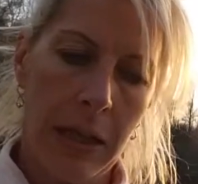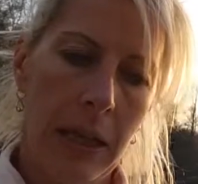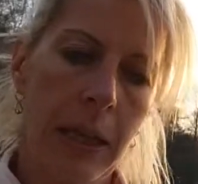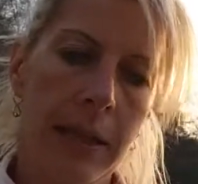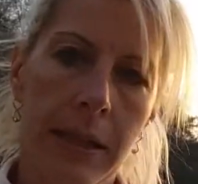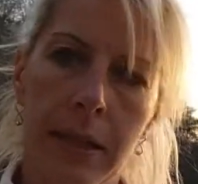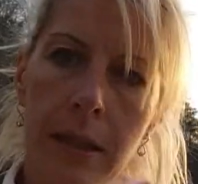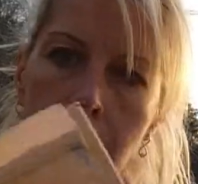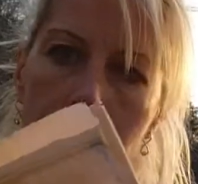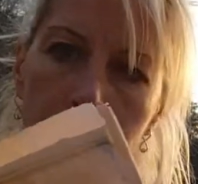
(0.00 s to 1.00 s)
this is
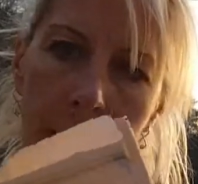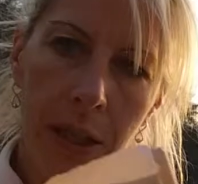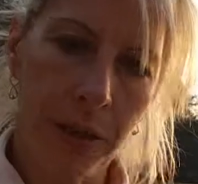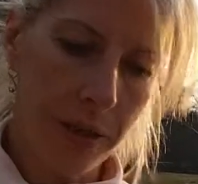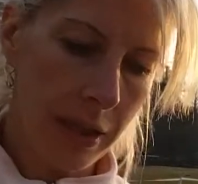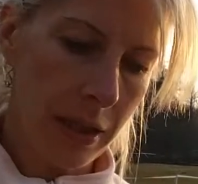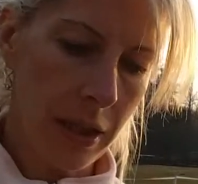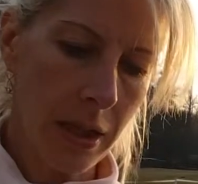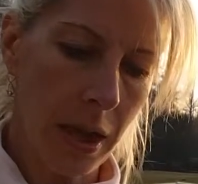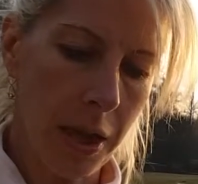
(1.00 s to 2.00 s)
how I use it.
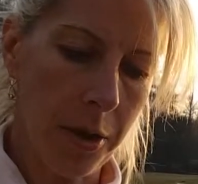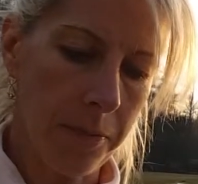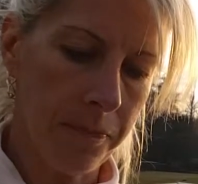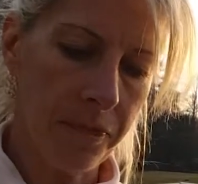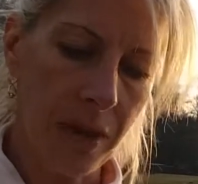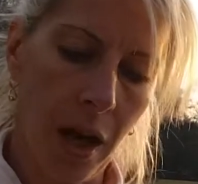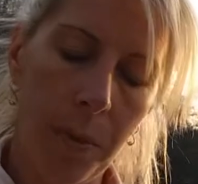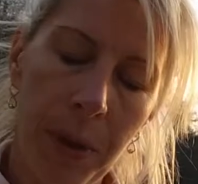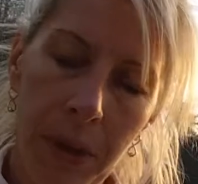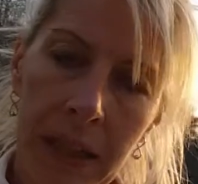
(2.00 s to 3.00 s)
I'll
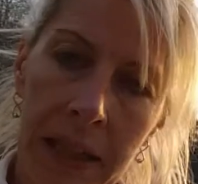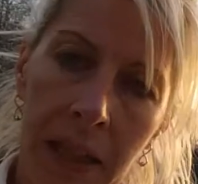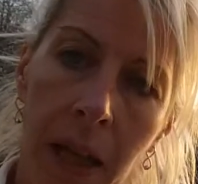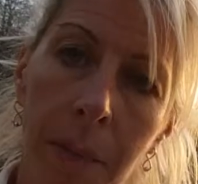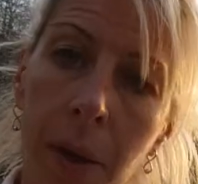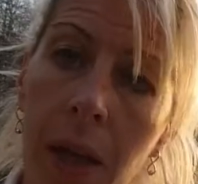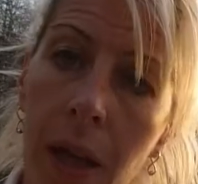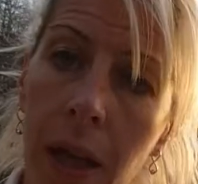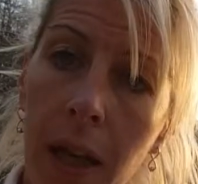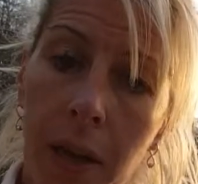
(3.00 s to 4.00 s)
put a link in. I put
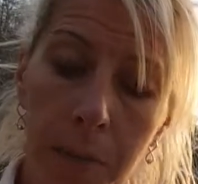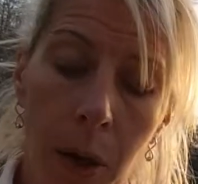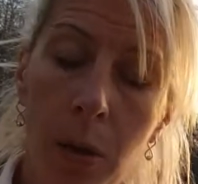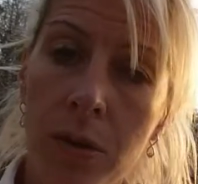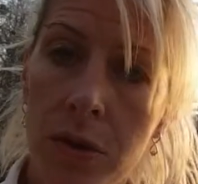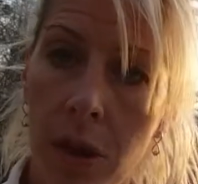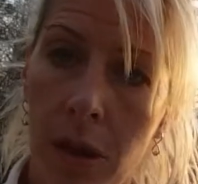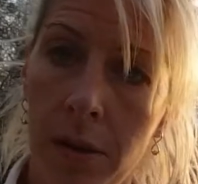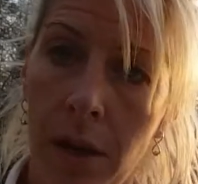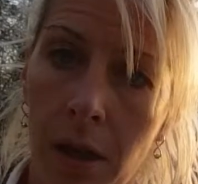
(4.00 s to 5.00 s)
a post
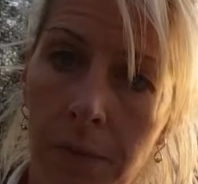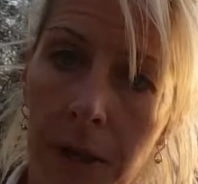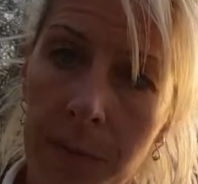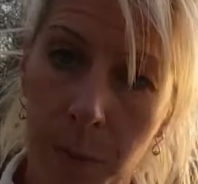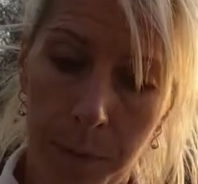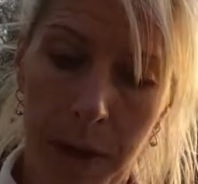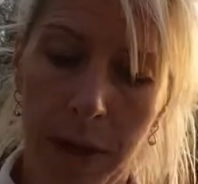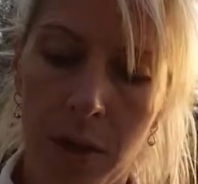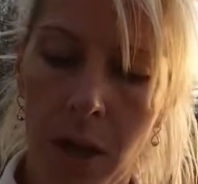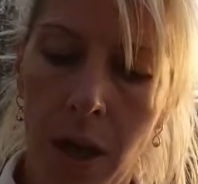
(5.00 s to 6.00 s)
on our Facebook
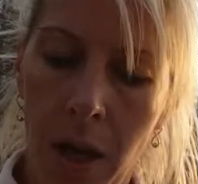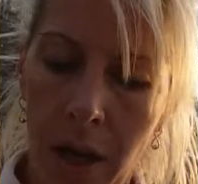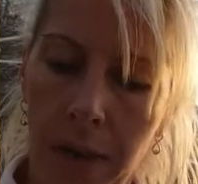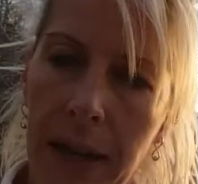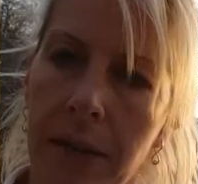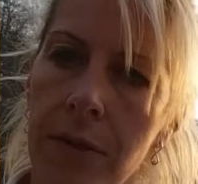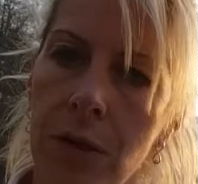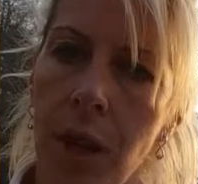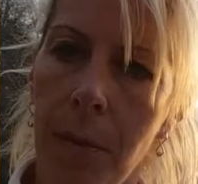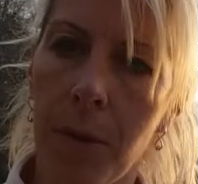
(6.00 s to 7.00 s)
page that gives you
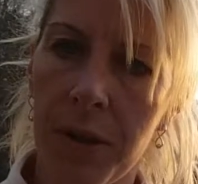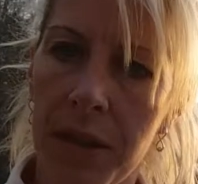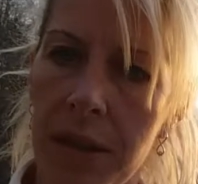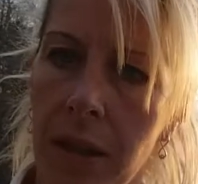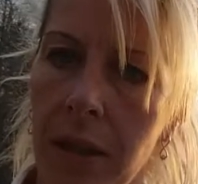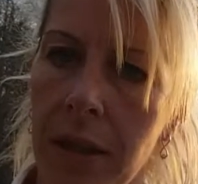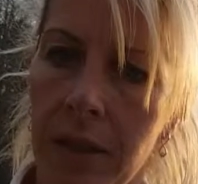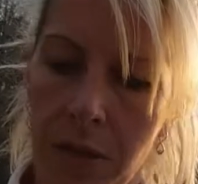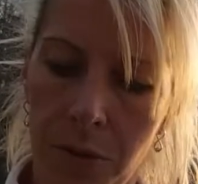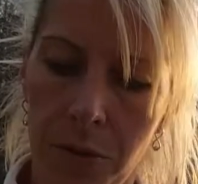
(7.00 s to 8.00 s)
a lot more detail
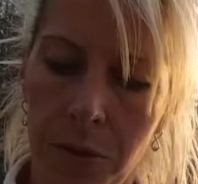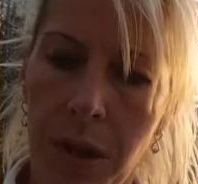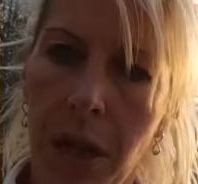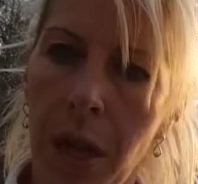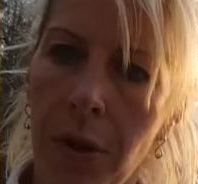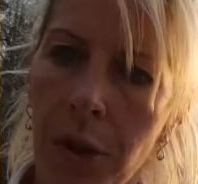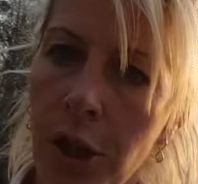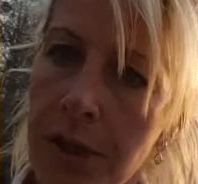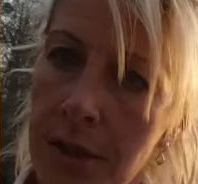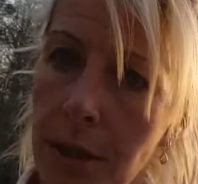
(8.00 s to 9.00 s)
into the
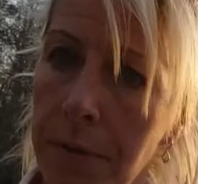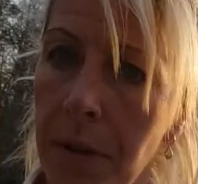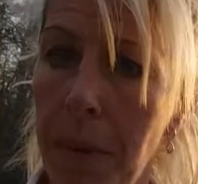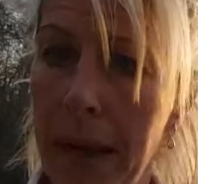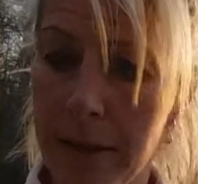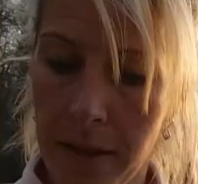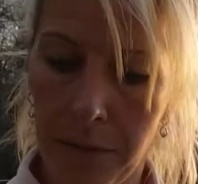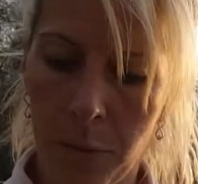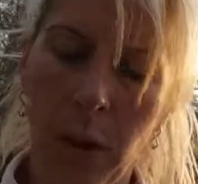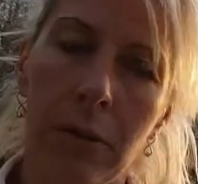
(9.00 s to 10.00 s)
good stuff and the bad
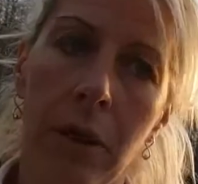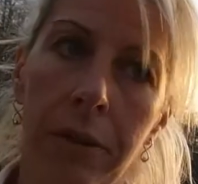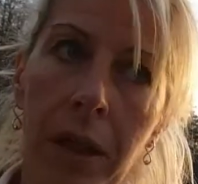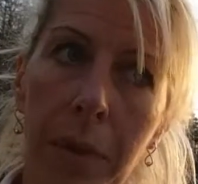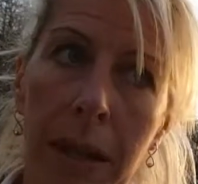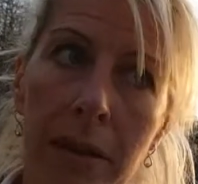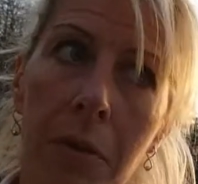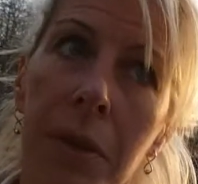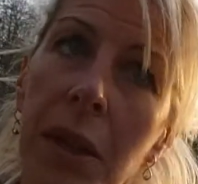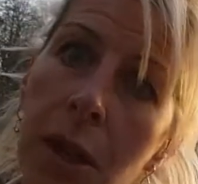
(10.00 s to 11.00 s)
stuff. Well, not really bad stuff,
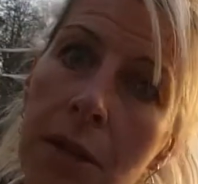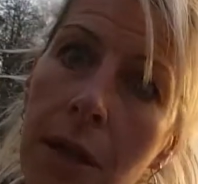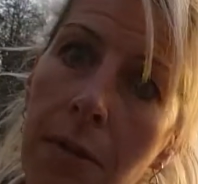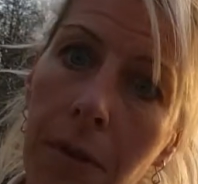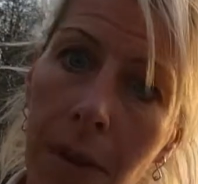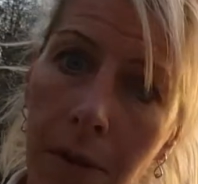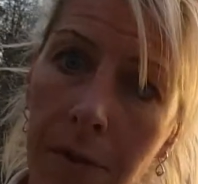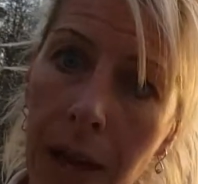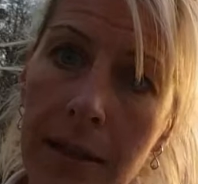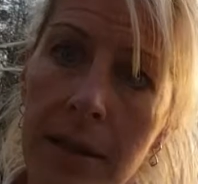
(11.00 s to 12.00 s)
but the good stuff that
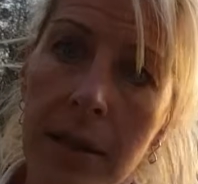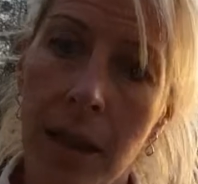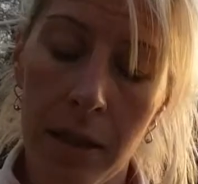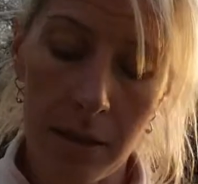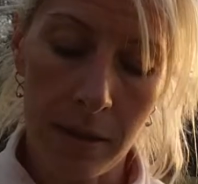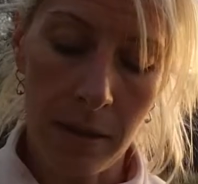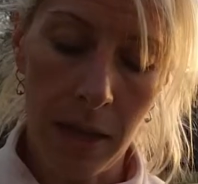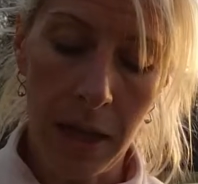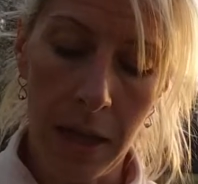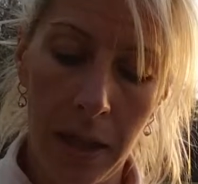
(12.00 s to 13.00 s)
flaxseed does
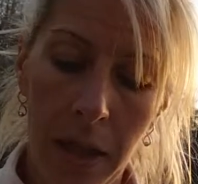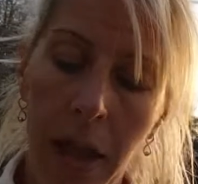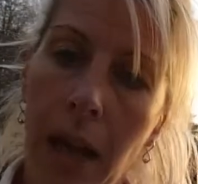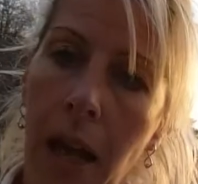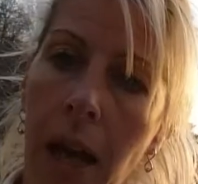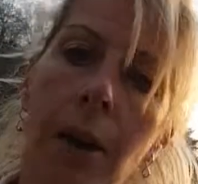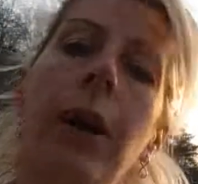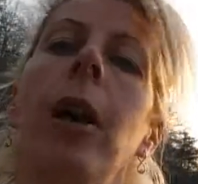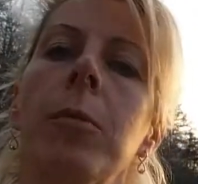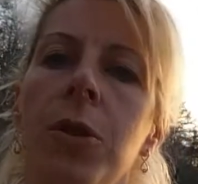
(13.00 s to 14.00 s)
and how it
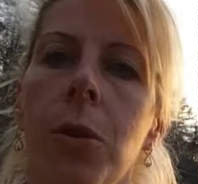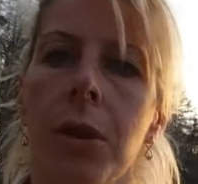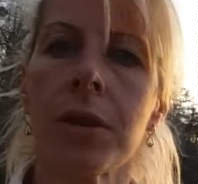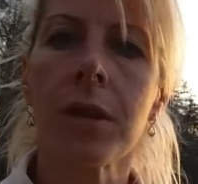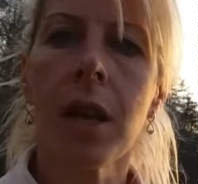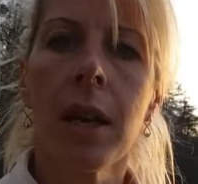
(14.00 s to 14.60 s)
helps your horse